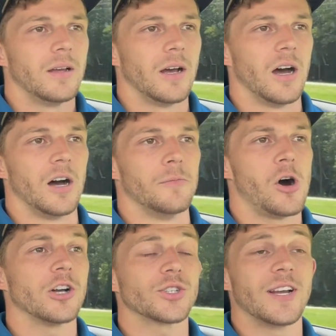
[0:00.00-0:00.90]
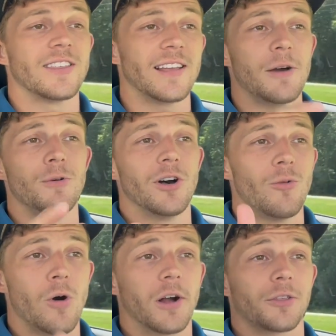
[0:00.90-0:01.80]
Um, also, I think I will
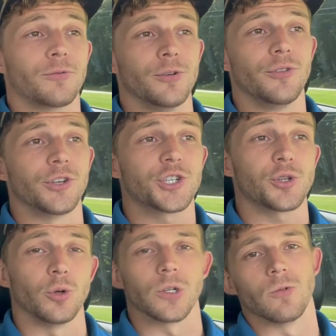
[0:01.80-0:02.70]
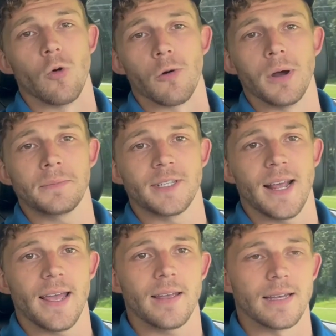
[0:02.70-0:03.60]
walk through the shoulder warm up
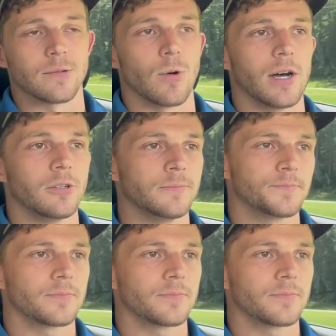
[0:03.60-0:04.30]
today as well.